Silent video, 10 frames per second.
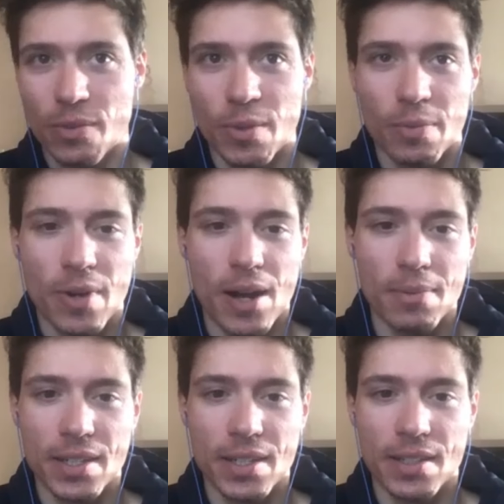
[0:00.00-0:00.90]
are
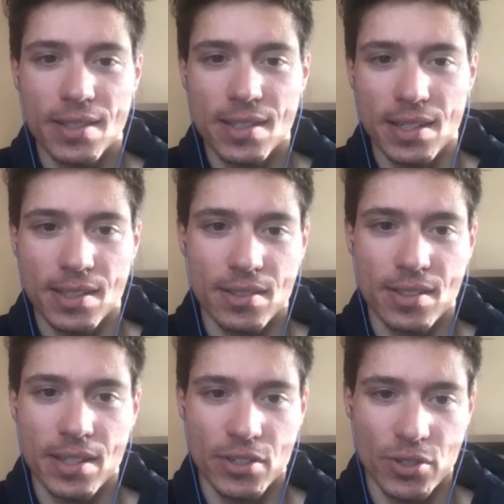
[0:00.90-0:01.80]
probably in the
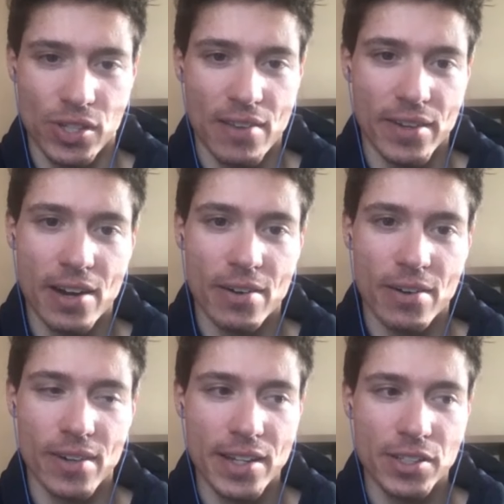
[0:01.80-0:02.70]
six or 7 hour
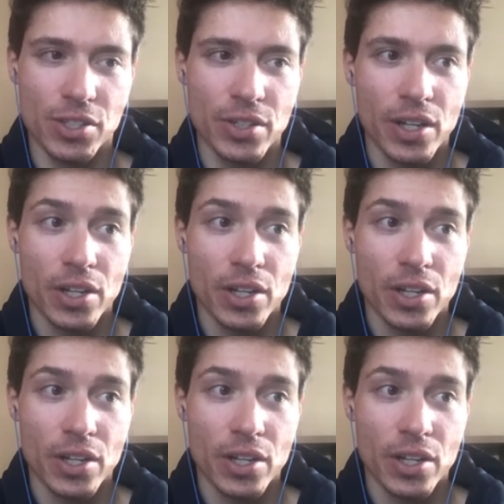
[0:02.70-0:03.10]
range.